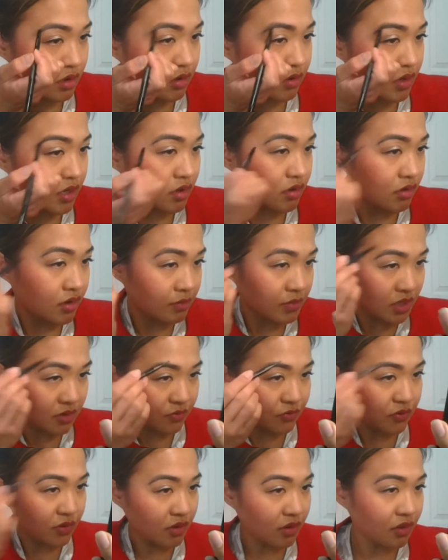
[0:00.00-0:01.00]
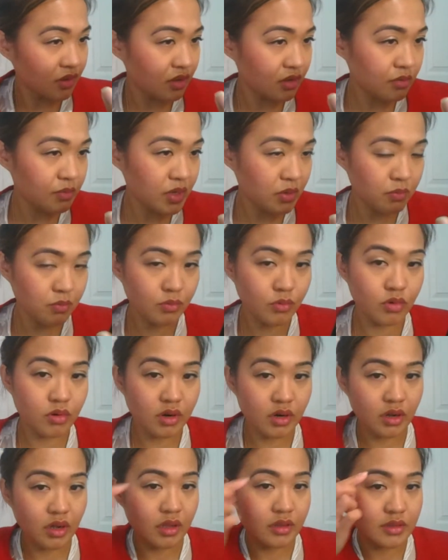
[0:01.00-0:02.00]
There we go. I'm going to fill a little bit
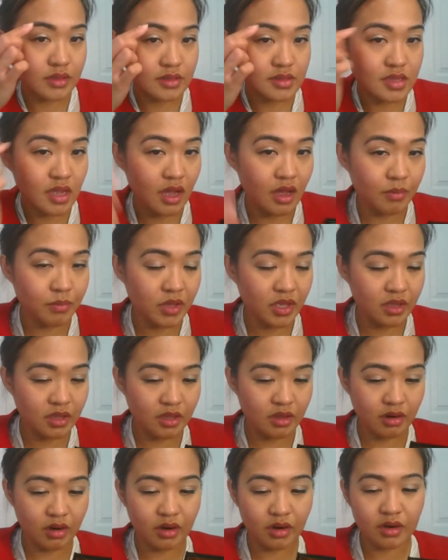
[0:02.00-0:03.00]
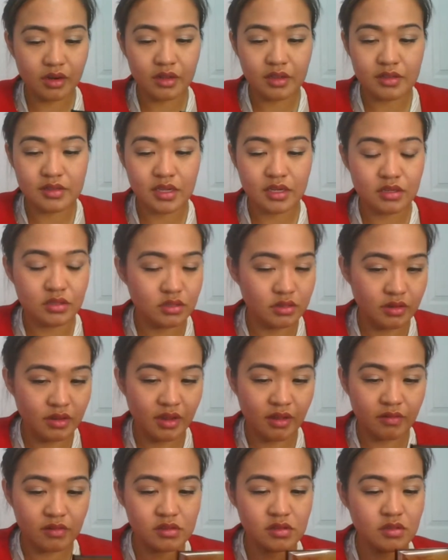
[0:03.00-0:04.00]
more on the top here because I do
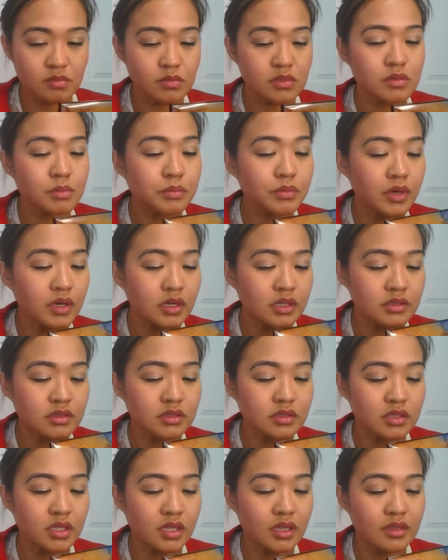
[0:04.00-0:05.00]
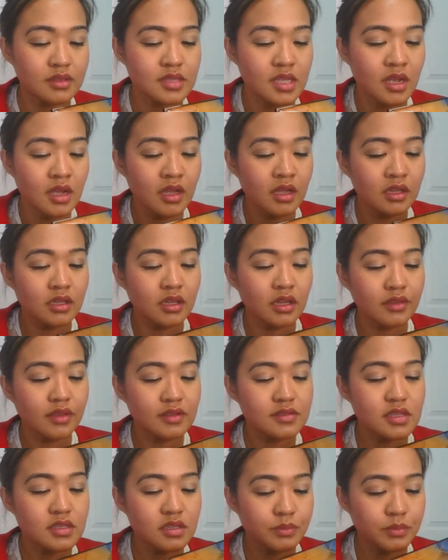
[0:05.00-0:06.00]
have some sparseness. Now
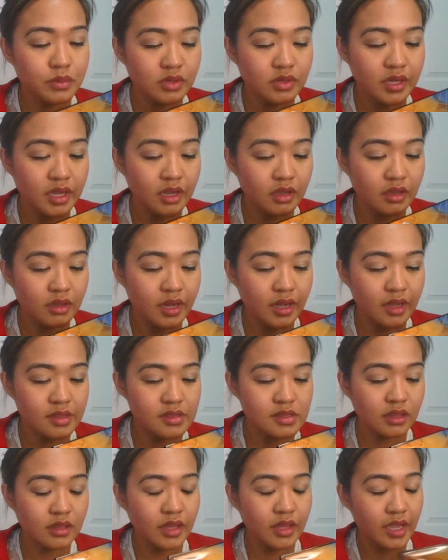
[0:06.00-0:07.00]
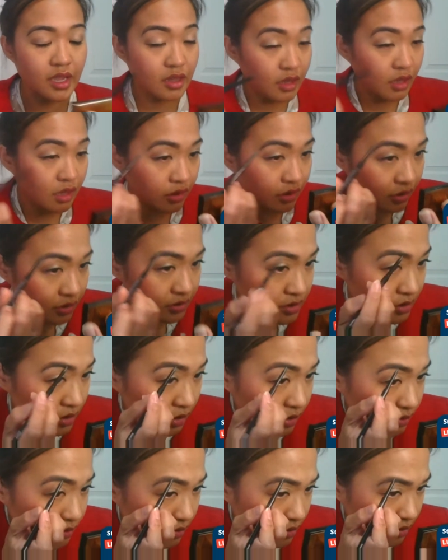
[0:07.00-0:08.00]
this is the brunette, you guys, a light color
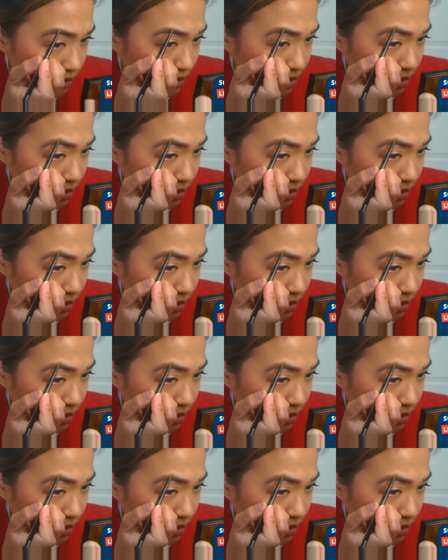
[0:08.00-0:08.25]
still.